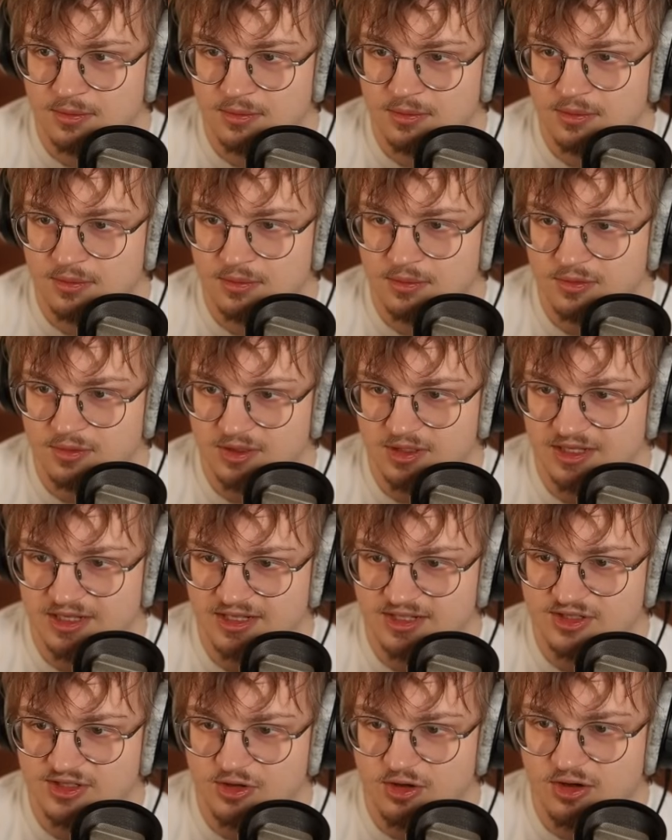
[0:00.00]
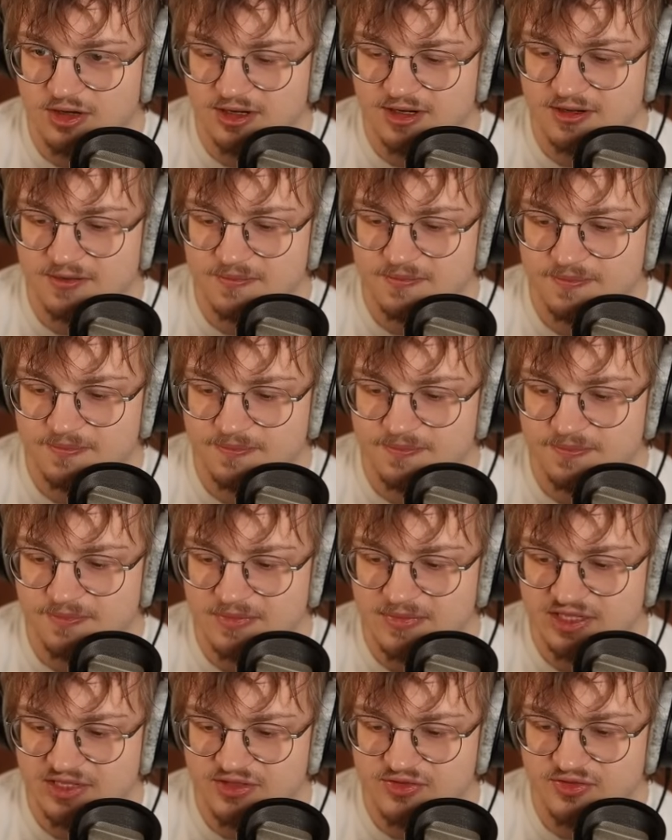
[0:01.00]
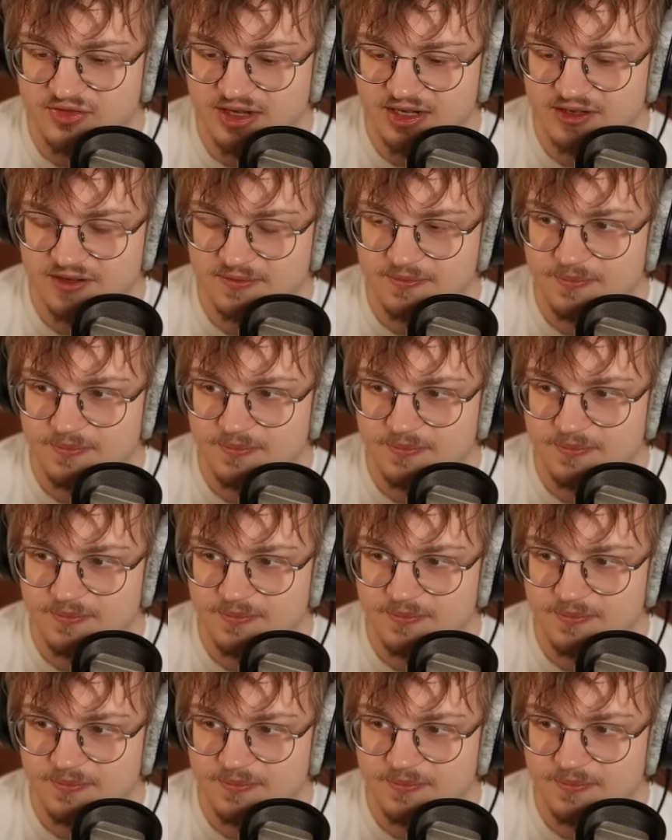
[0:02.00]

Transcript: We're going to get scalded. That's fine.